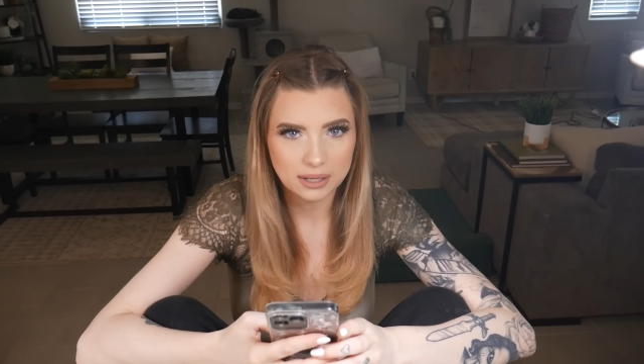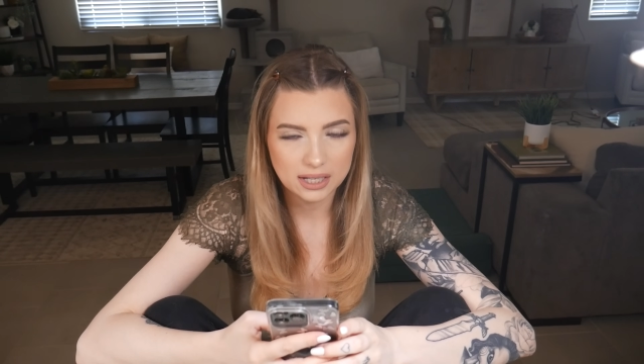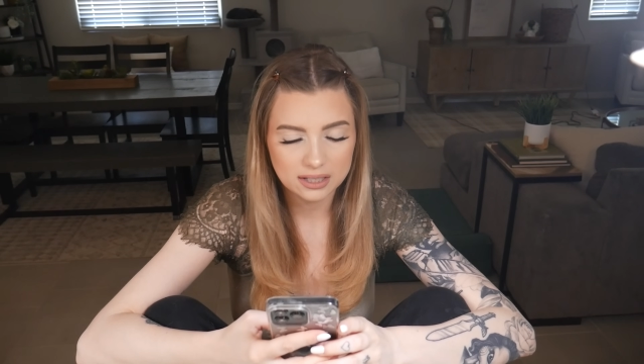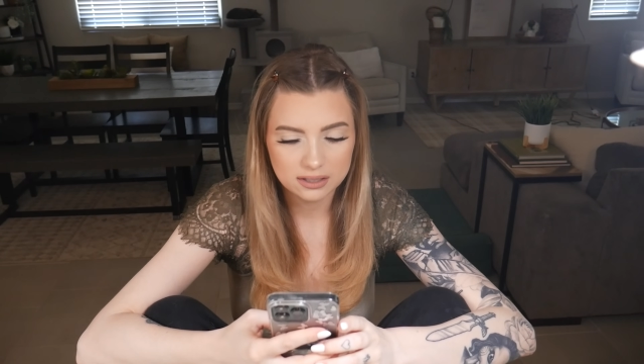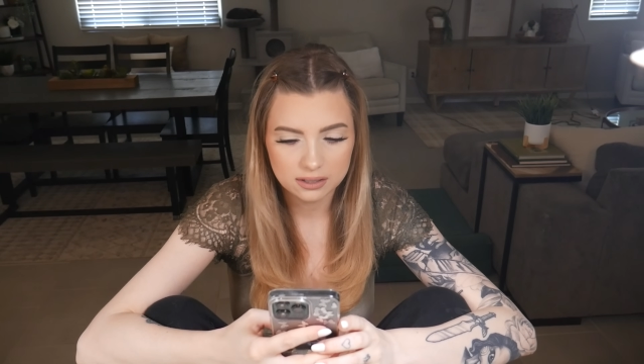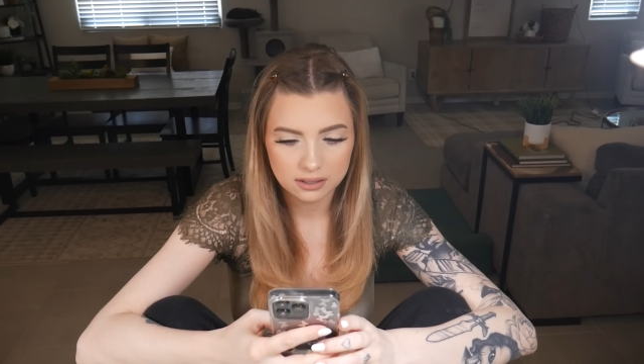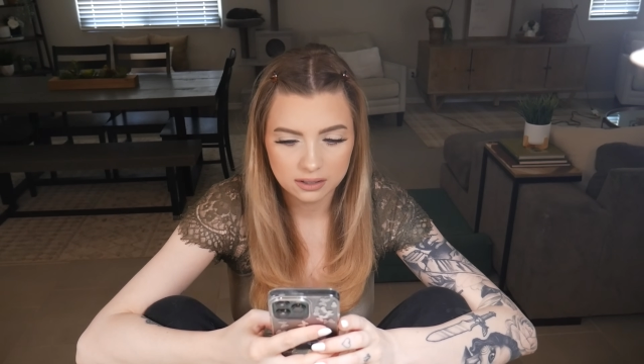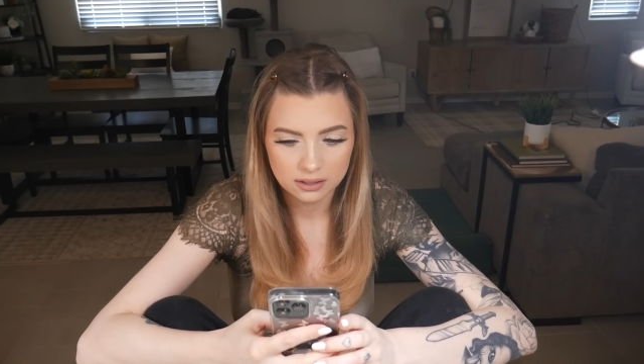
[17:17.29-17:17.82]

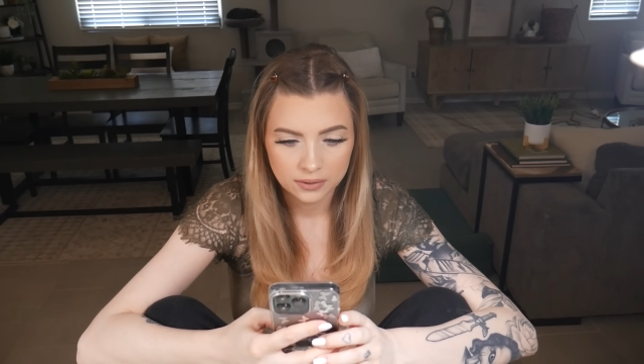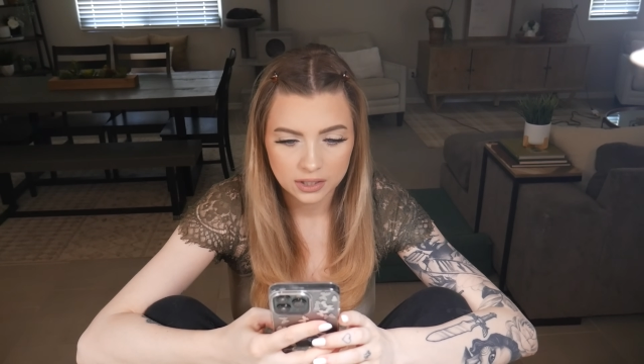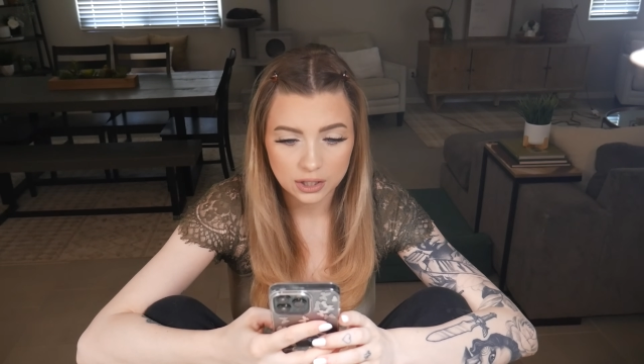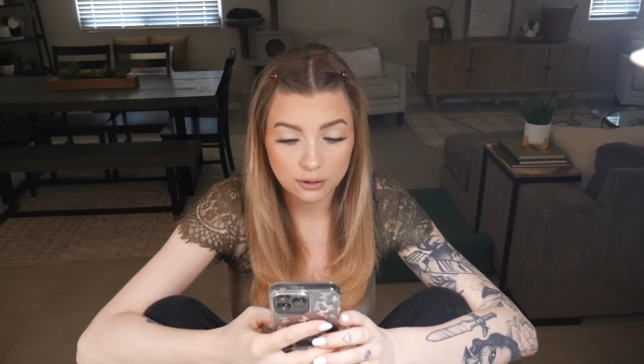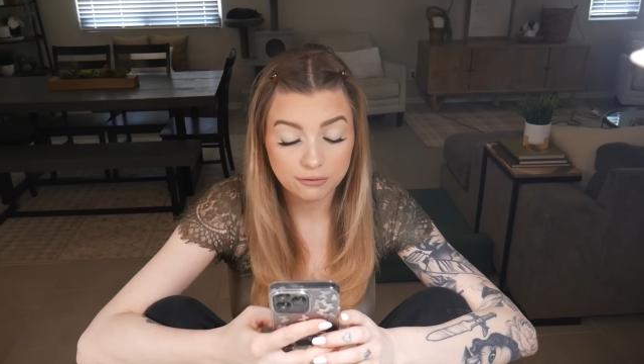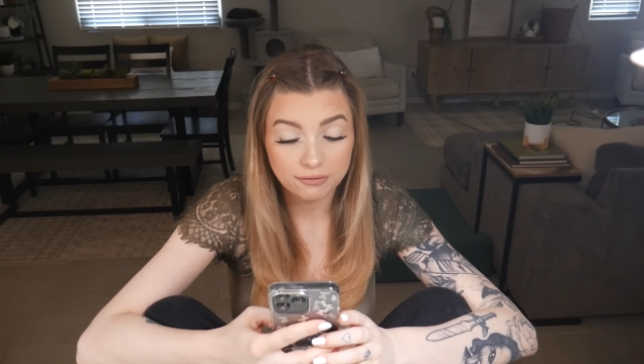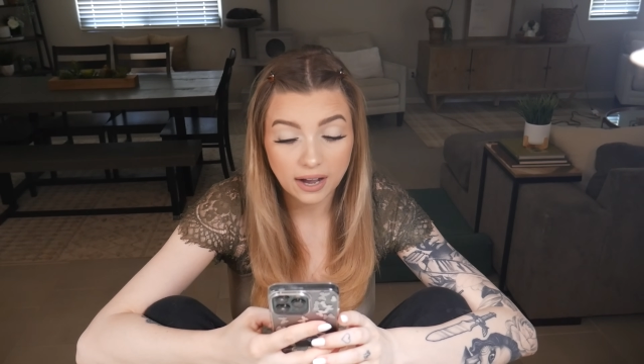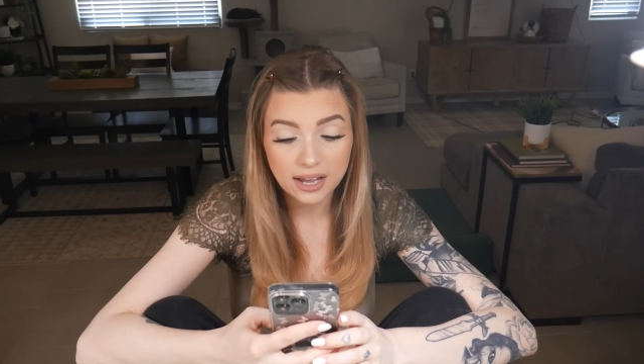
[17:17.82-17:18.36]
it.
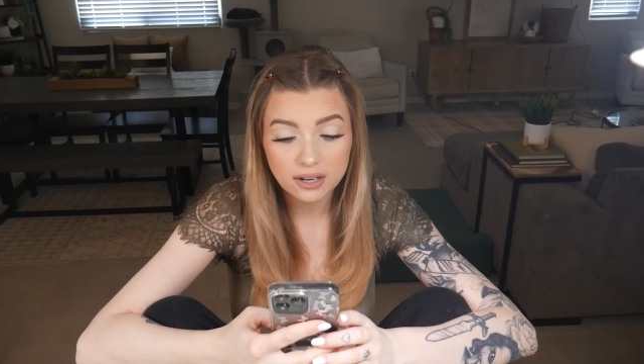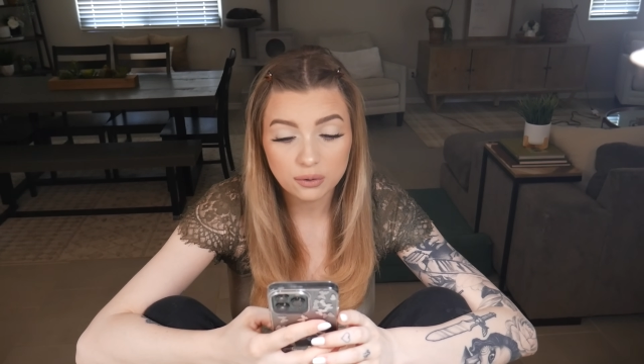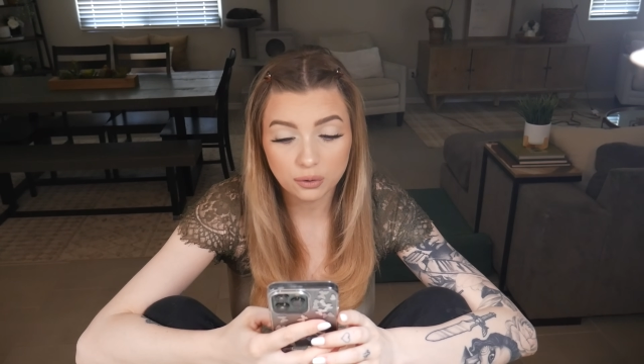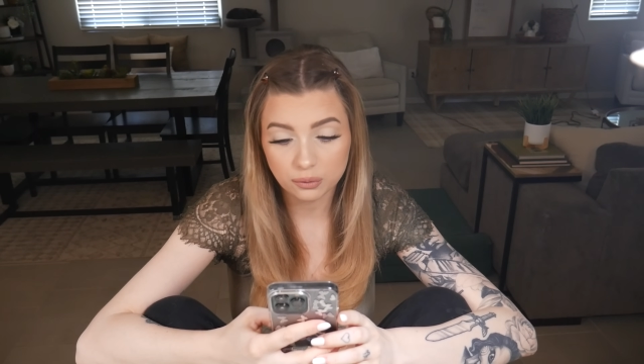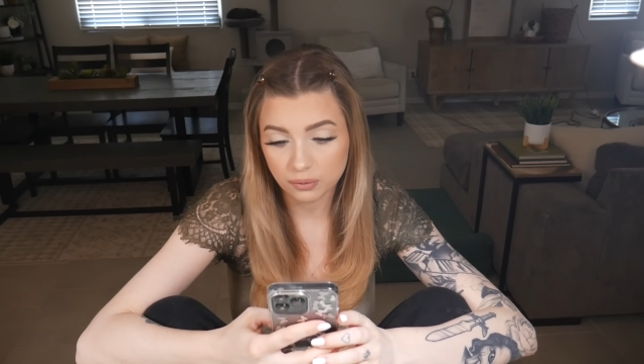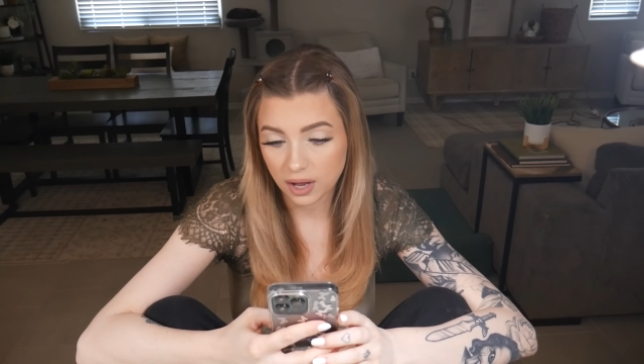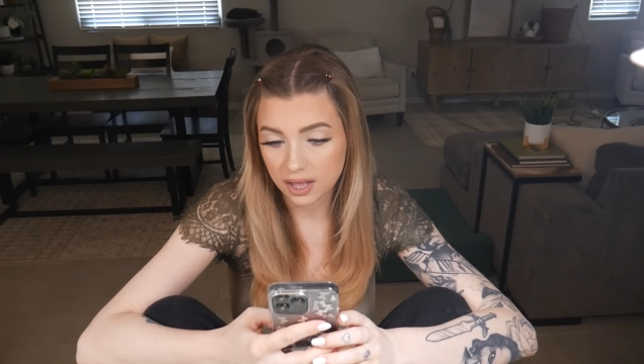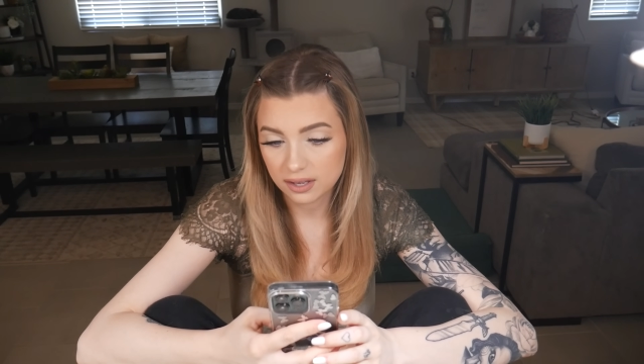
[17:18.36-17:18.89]
You fight
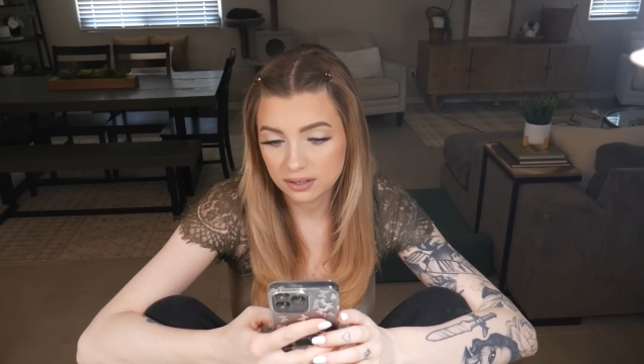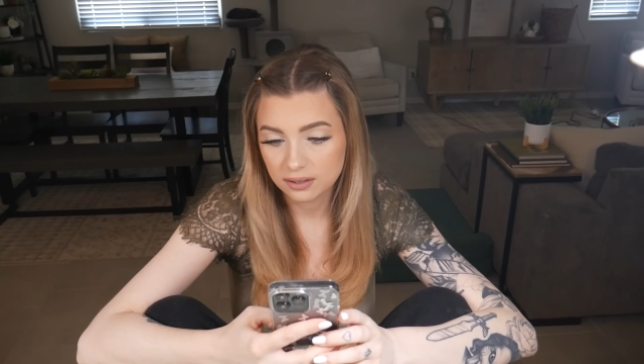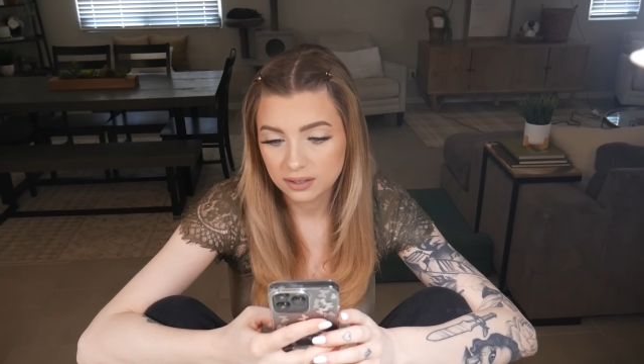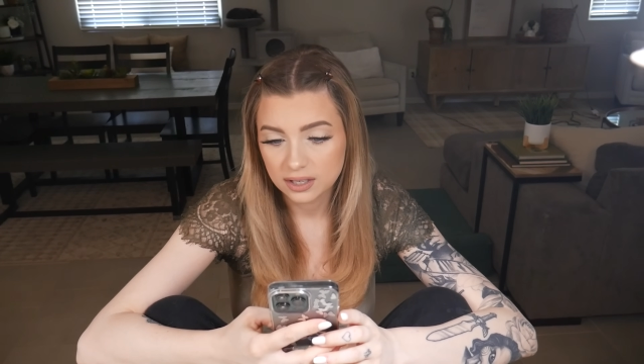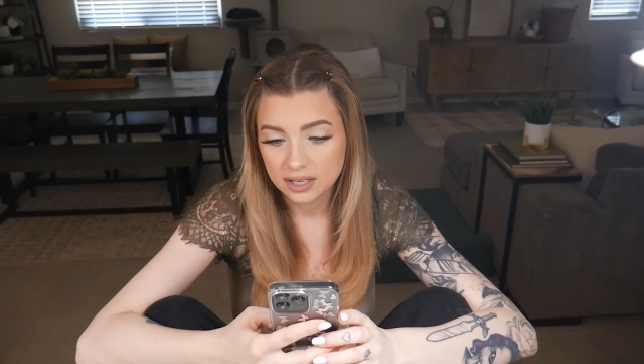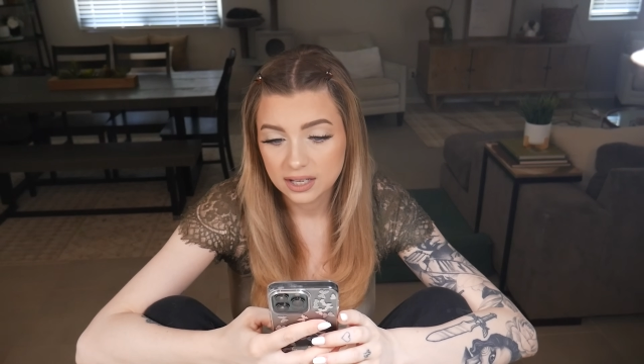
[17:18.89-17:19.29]
or run.